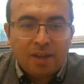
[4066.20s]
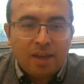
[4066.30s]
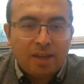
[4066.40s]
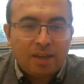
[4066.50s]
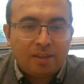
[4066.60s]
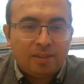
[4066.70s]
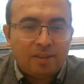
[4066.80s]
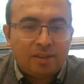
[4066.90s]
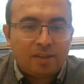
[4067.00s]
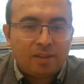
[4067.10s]

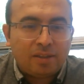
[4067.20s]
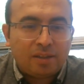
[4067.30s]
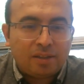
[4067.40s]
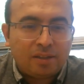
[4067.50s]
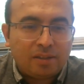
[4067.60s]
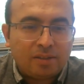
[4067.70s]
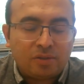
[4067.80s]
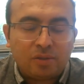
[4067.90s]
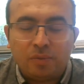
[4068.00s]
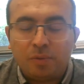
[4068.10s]
And uh,
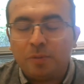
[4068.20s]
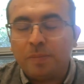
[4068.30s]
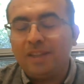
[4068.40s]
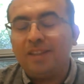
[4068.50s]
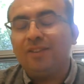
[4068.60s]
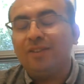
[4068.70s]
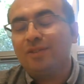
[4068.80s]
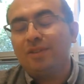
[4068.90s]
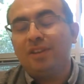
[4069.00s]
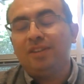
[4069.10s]
so we will be
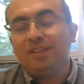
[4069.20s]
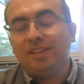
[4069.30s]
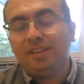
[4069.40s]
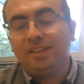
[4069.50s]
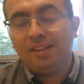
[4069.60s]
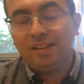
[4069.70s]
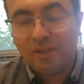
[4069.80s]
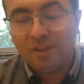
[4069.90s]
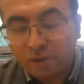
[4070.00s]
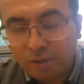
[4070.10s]
also hearing
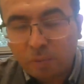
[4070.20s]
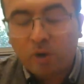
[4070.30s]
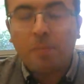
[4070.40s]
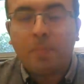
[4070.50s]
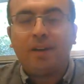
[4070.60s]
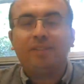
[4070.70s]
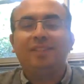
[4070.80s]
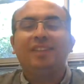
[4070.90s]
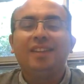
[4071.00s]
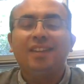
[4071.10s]
and learning more about
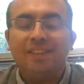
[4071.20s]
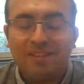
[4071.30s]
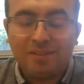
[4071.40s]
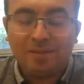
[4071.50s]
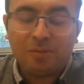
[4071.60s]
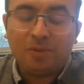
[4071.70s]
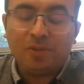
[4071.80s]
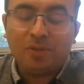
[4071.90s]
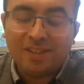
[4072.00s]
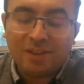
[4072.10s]
the
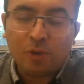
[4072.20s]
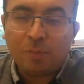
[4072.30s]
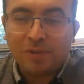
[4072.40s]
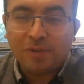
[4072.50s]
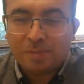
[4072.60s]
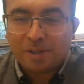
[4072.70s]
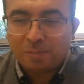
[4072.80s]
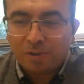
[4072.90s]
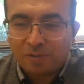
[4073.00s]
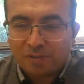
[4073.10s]
recent developments
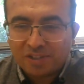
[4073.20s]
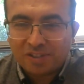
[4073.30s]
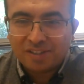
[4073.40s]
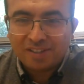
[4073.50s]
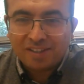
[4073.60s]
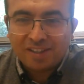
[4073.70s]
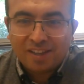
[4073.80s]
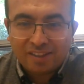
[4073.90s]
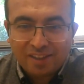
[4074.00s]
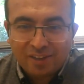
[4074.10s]
about MERFISH.
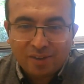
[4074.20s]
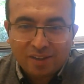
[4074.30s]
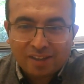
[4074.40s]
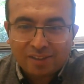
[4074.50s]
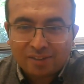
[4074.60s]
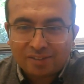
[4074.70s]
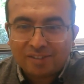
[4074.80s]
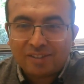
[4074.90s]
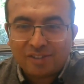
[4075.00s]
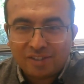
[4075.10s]
And thank you again,
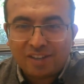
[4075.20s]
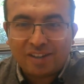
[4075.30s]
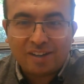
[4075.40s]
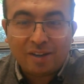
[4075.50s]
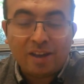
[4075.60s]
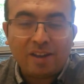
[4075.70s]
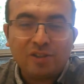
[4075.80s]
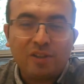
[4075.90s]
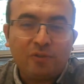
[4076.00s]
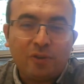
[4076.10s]
Dr. Kashikar. And I
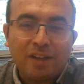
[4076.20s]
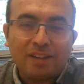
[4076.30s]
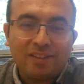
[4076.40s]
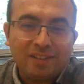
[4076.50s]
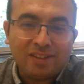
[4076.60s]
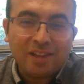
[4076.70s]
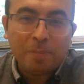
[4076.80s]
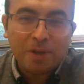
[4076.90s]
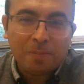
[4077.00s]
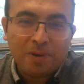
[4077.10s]
actually forgot the
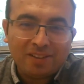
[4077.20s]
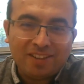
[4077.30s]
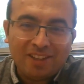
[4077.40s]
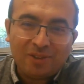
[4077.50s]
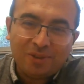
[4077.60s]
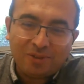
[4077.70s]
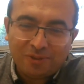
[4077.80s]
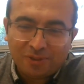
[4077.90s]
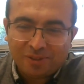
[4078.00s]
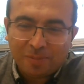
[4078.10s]
clapping part. Thank you, Rong,
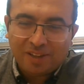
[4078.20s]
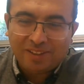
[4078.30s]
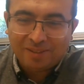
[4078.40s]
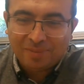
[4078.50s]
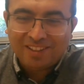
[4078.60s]
for reminding